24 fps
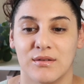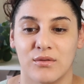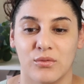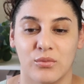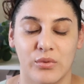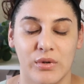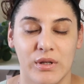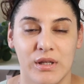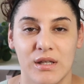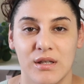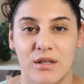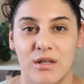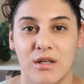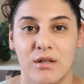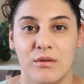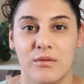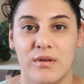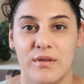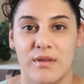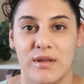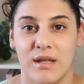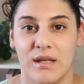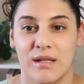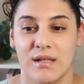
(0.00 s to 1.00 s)
really good
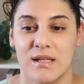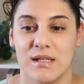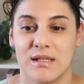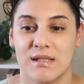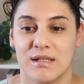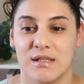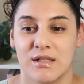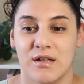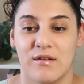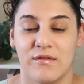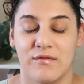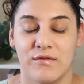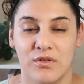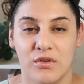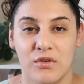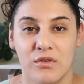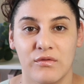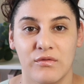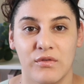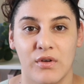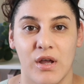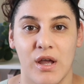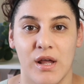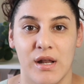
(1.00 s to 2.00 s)
with it, and it's going to feel
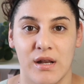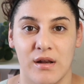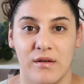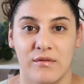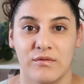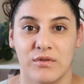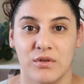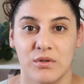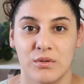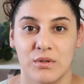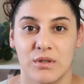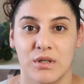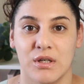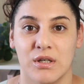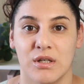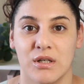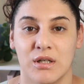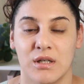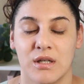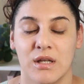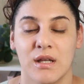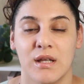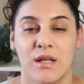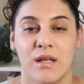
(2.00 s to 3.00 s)
fun and feel
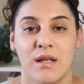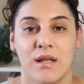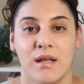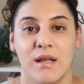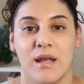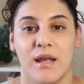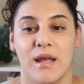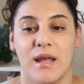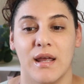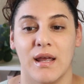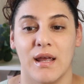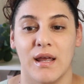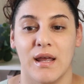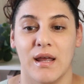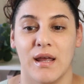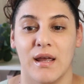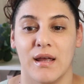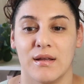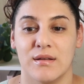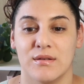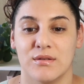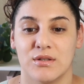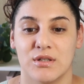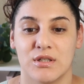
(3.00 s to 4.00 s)
good
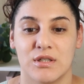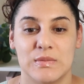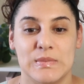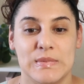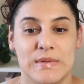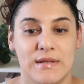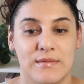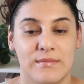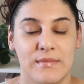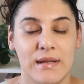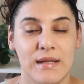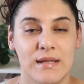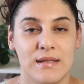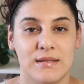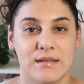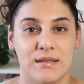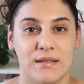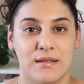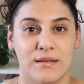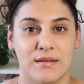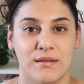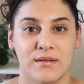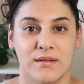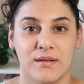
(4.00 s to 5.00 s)
and just be
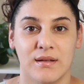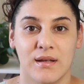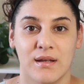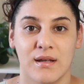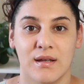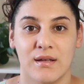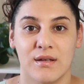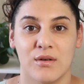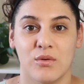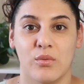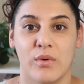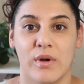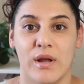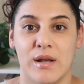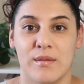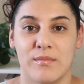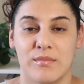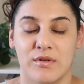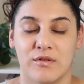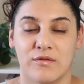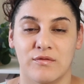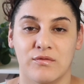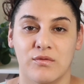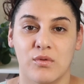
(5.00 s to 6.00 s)
amazing. When
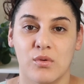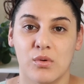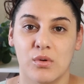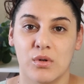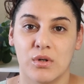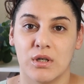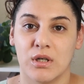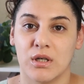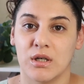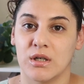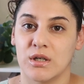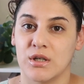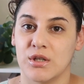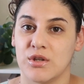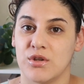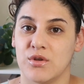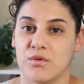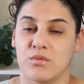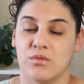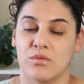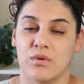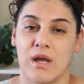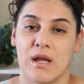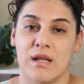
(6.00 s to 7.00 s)
before
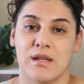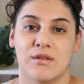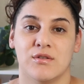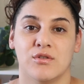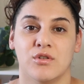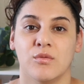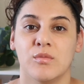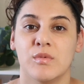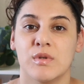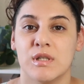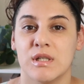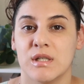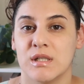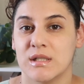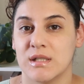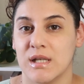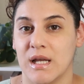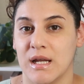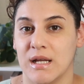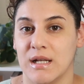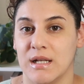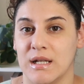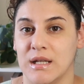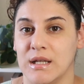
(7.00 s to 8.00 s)
you had so much
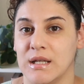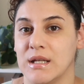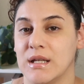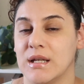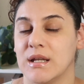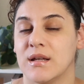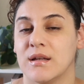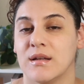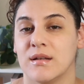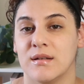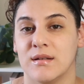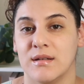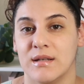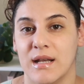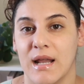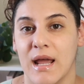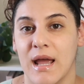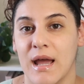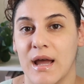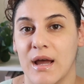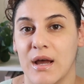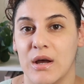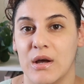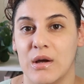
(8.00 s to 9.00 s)
anxiety,
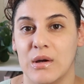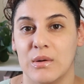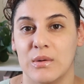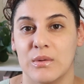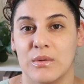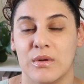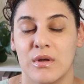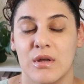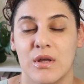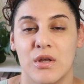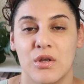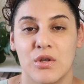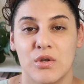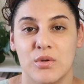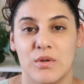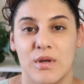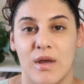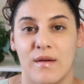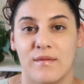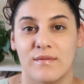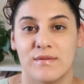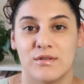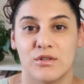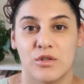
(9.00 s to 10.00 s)
now you
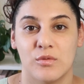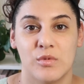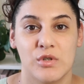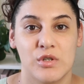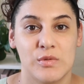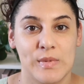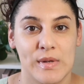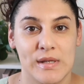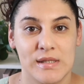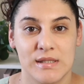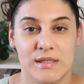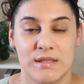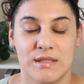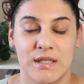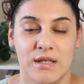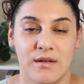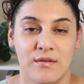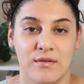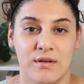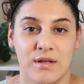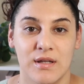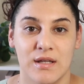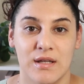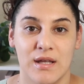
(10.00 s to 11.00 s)
have so much
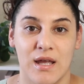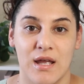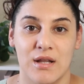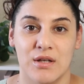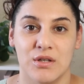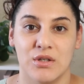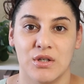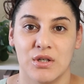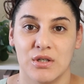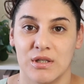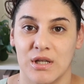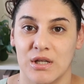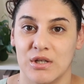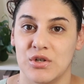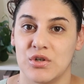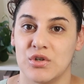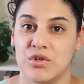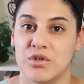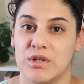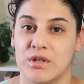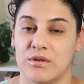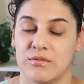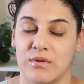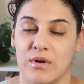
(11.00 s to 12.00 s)
positivity and good energy